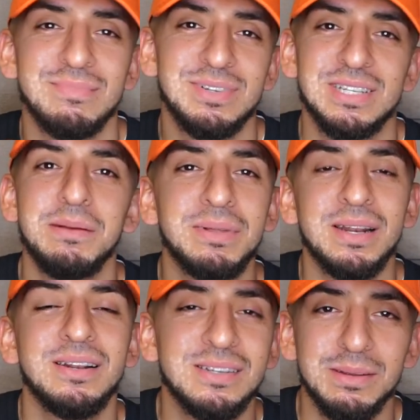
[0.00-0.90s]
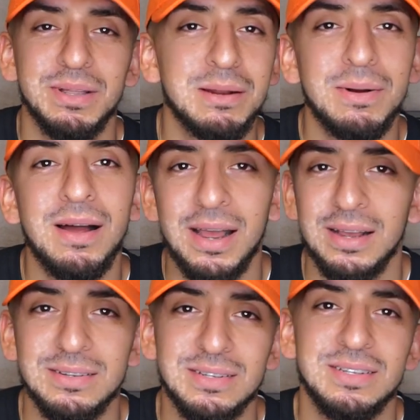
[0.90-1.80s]
something about
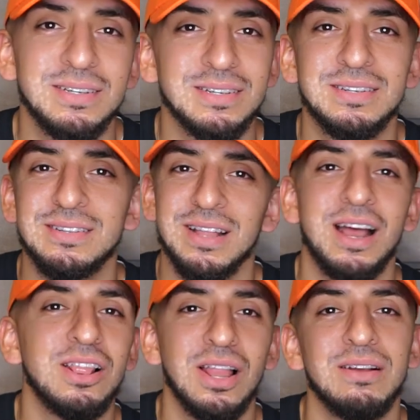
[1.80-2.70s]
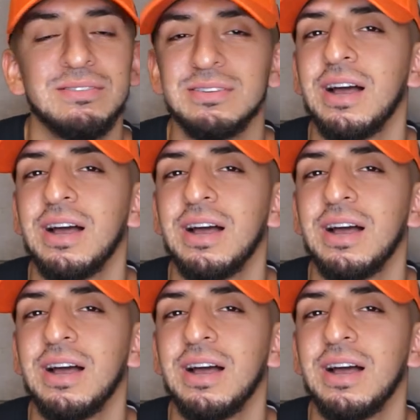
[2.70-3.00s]
hats, just I love.